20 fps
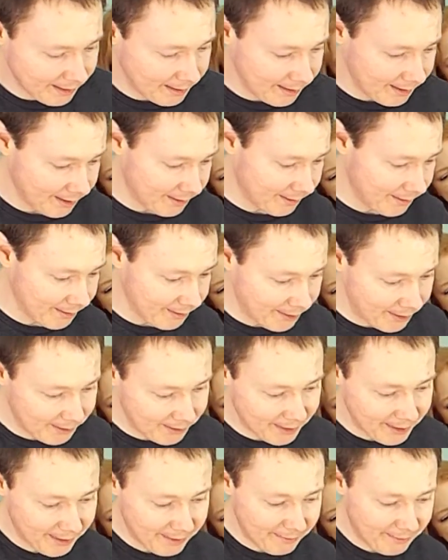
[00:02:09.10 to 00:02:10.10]
It
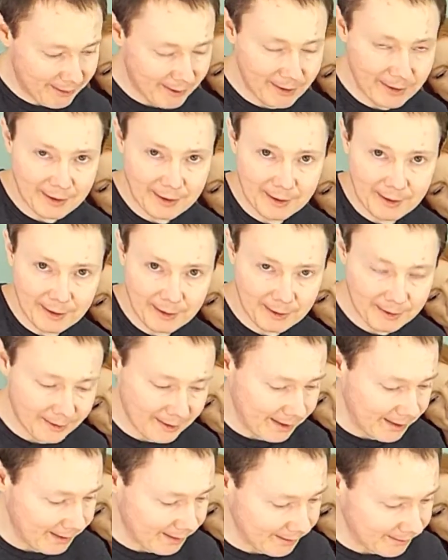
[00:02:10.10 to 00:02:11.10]
controls how far it can tilt
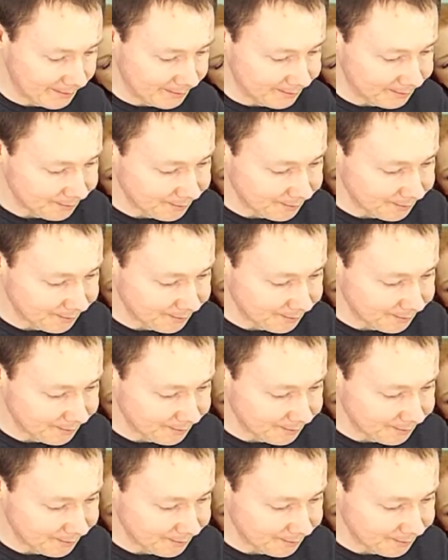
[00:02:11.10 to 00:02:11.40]
down.